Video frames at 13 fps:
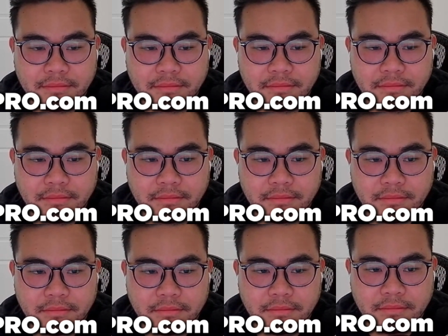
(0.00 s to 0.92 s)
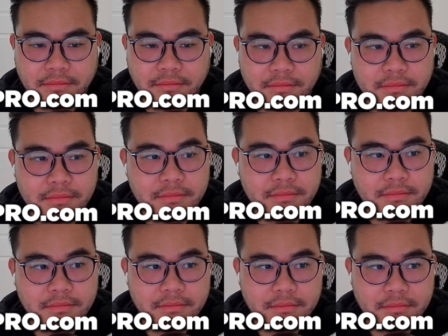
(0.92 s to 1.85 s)

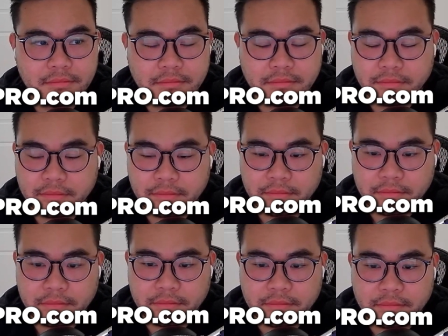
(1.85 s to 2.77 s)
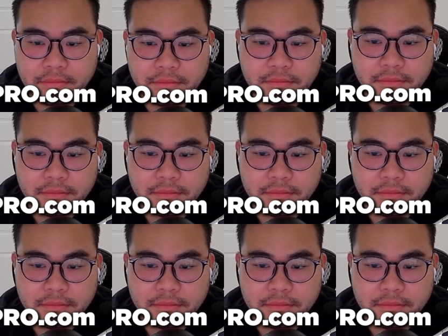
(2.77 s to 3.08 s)
This person isn't speaking.